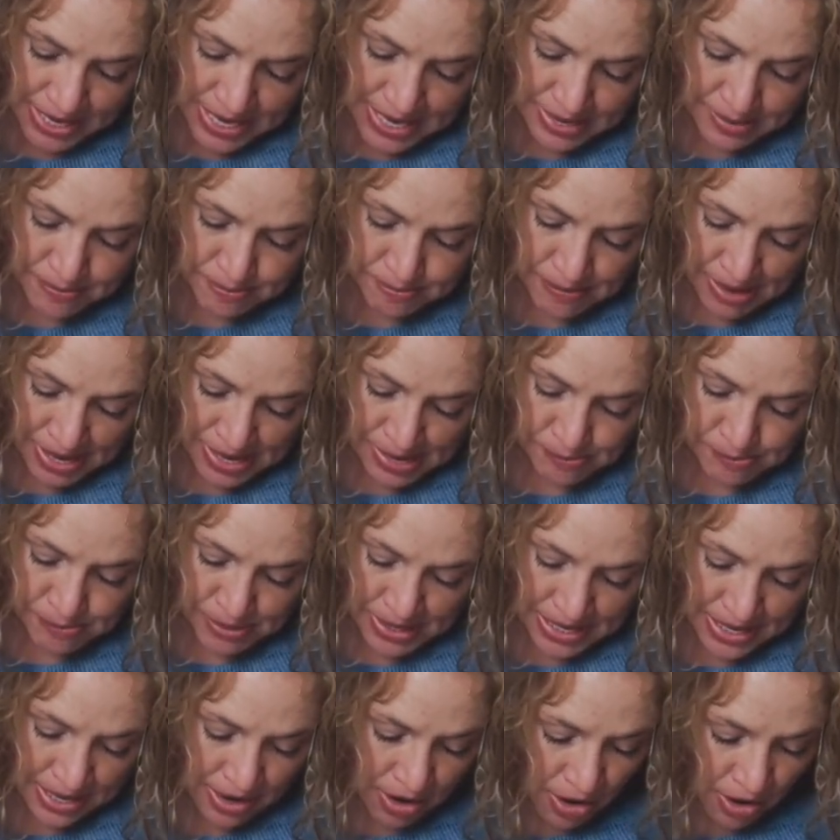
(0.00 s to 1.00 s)
It might
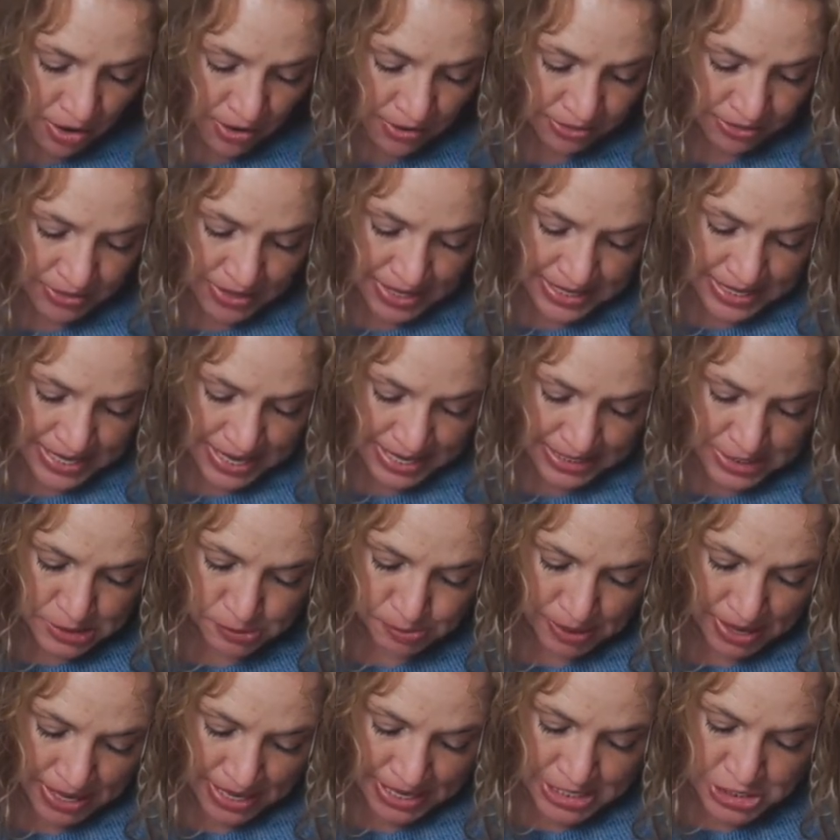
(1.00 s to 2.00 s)
be on the
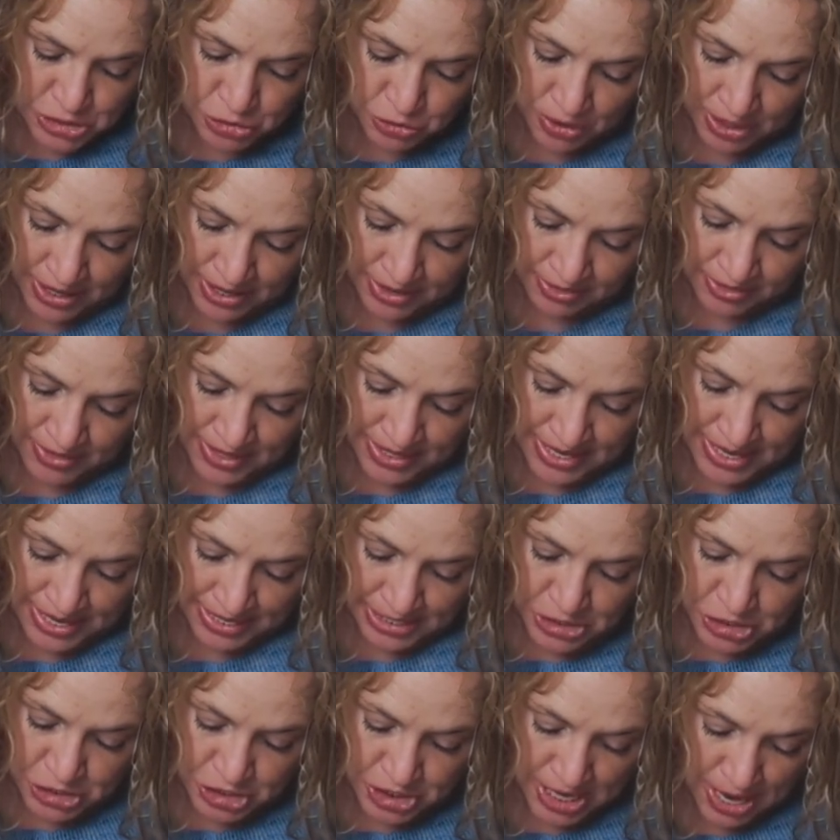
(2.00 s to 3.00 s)
next page or in the
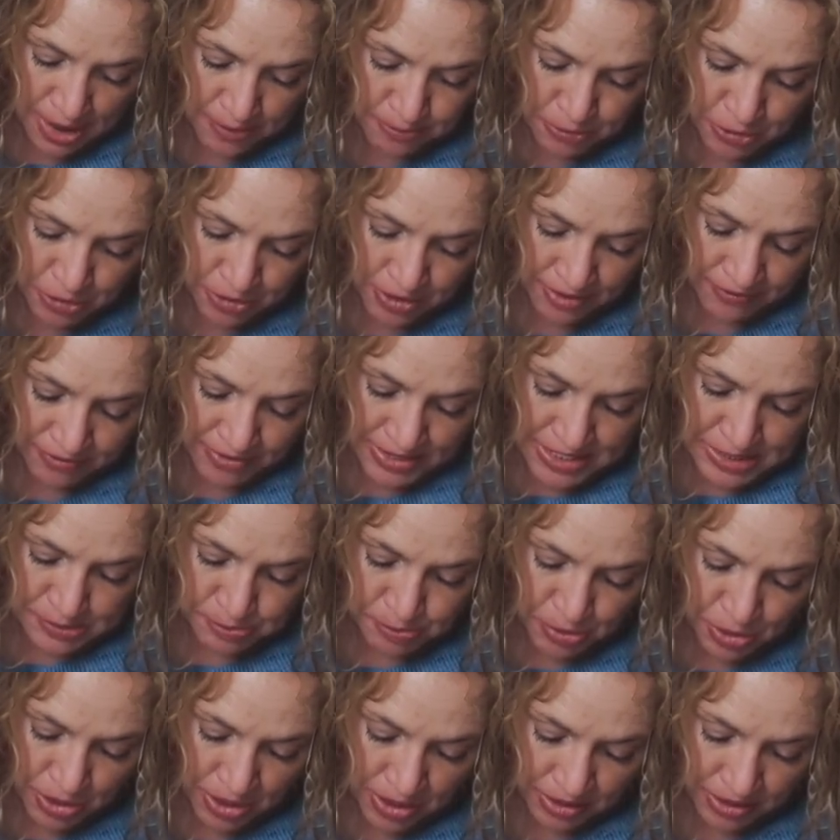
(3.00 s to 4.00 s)
next chapter of
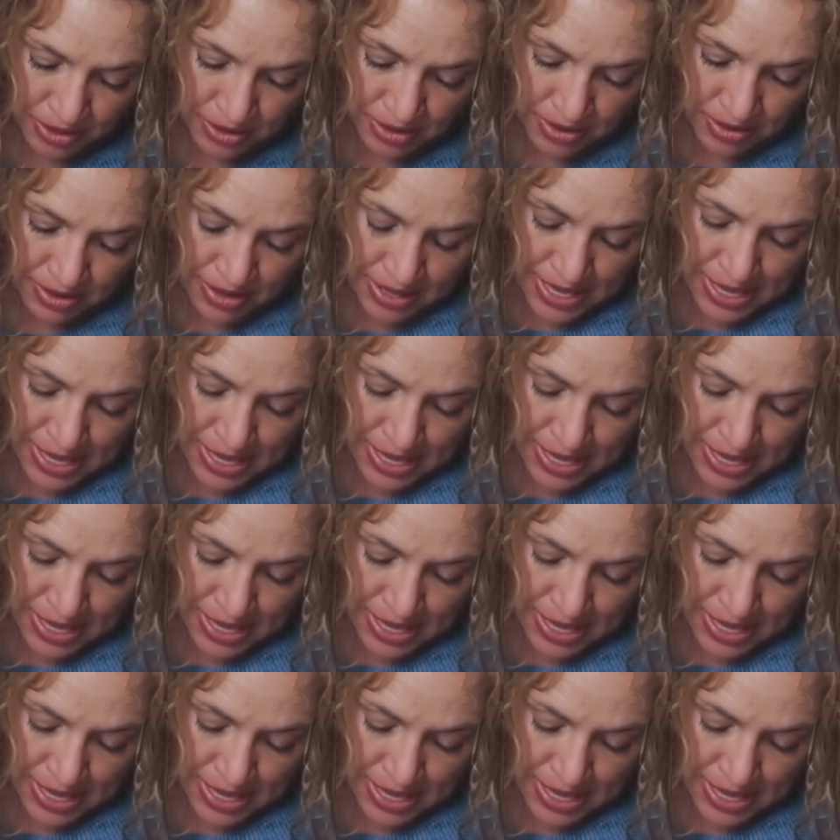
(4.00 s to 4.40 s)
this book.